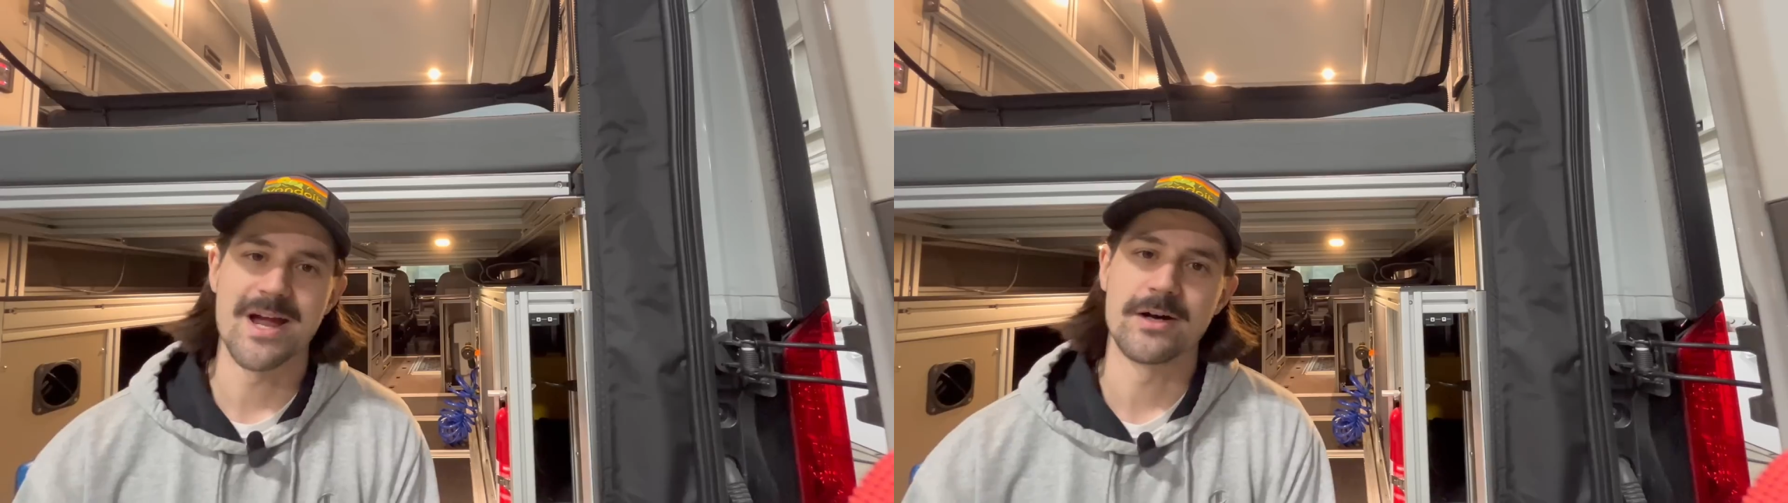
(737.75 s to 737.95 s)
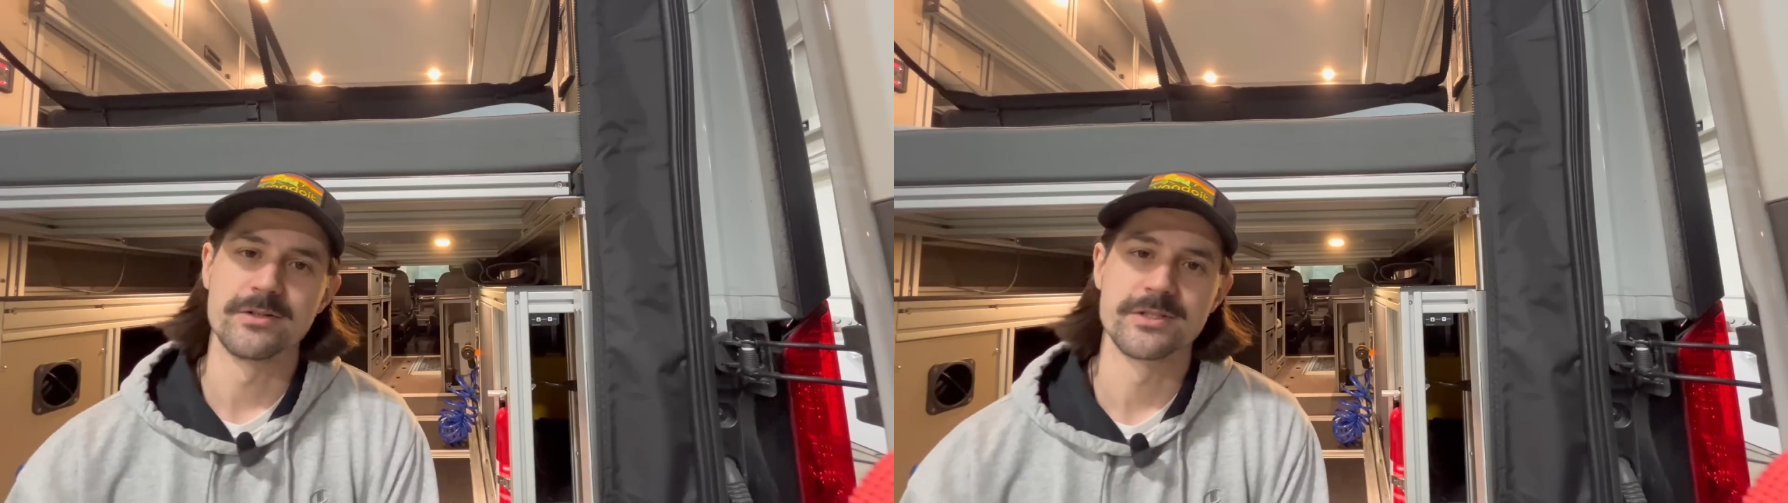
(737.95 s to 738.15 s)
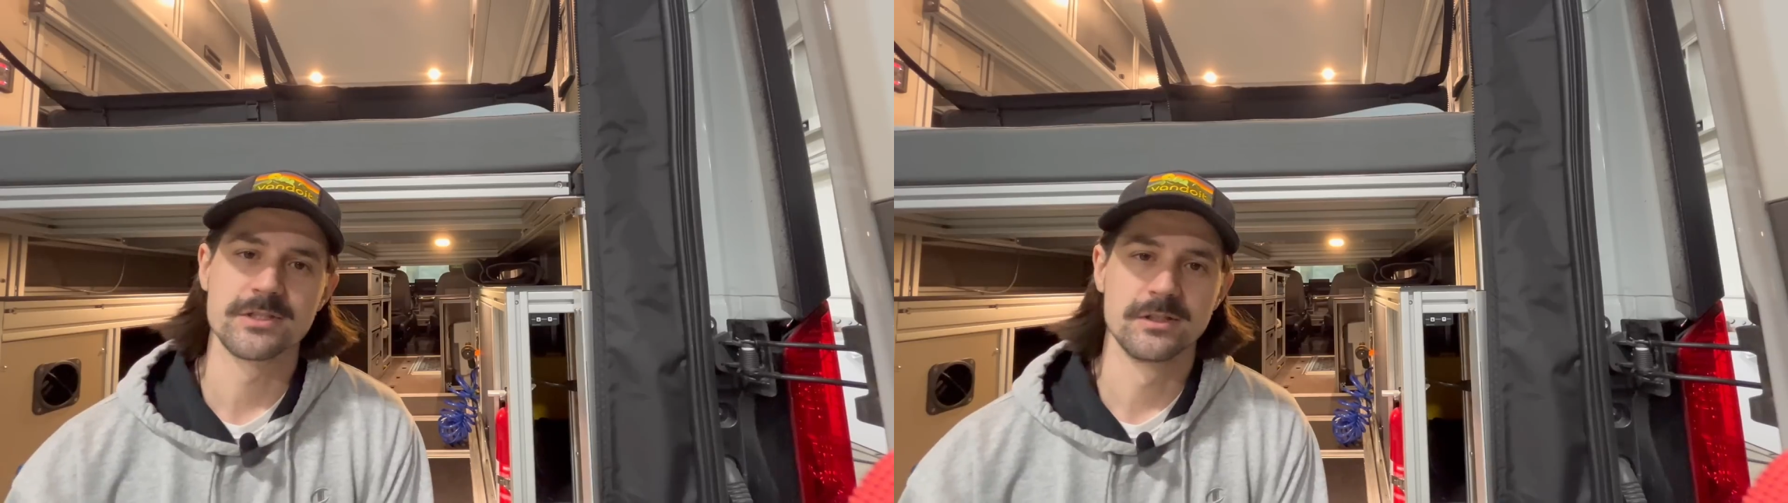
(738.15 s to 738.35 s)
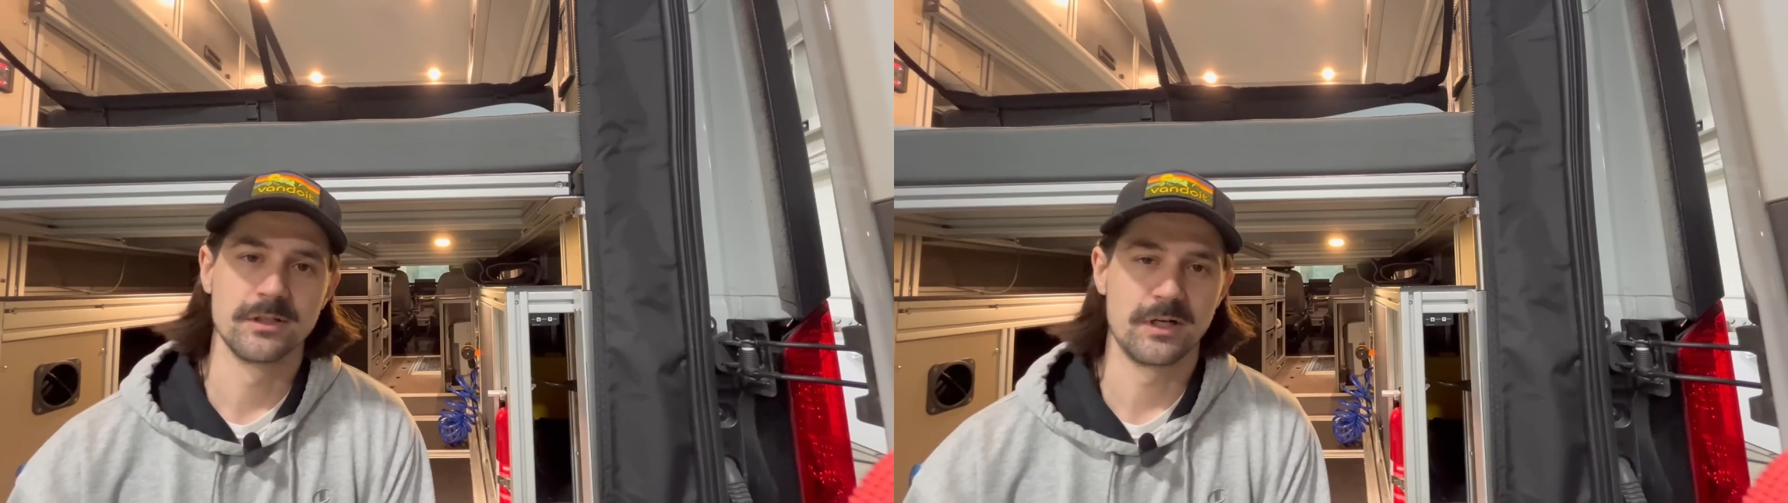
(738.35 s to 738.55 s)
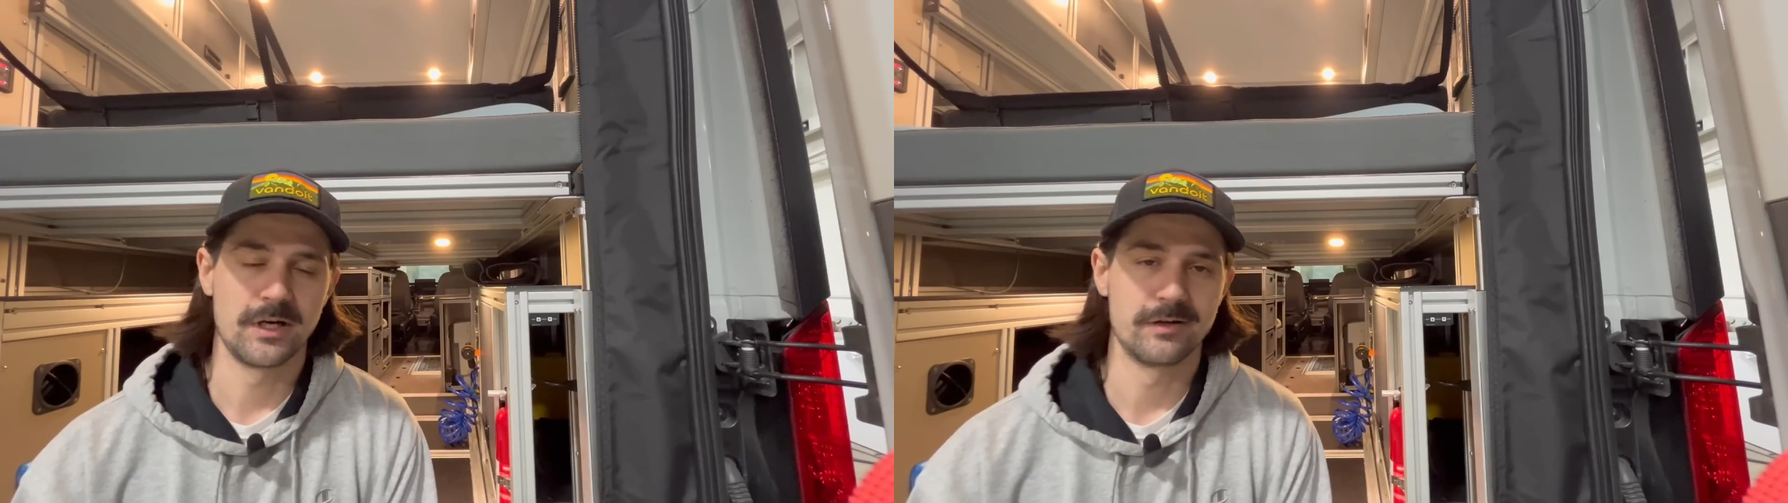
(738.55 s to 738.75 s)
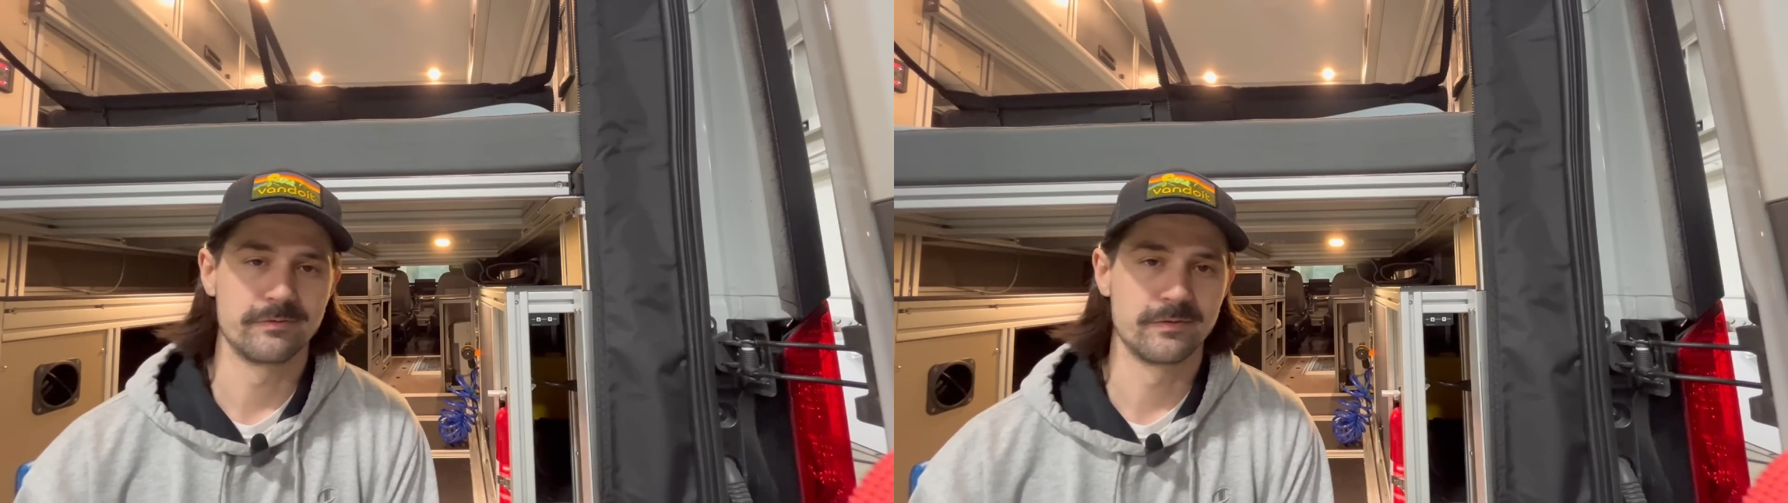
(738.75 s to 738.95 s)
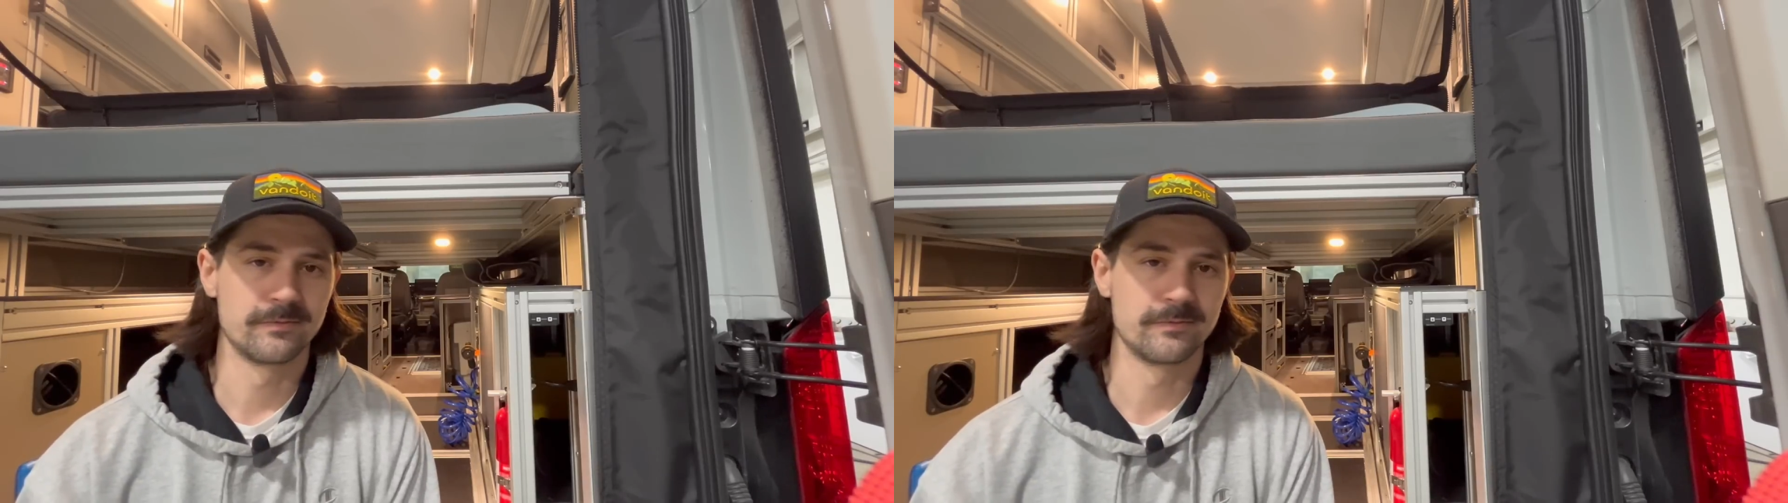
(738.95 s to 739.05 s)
balance of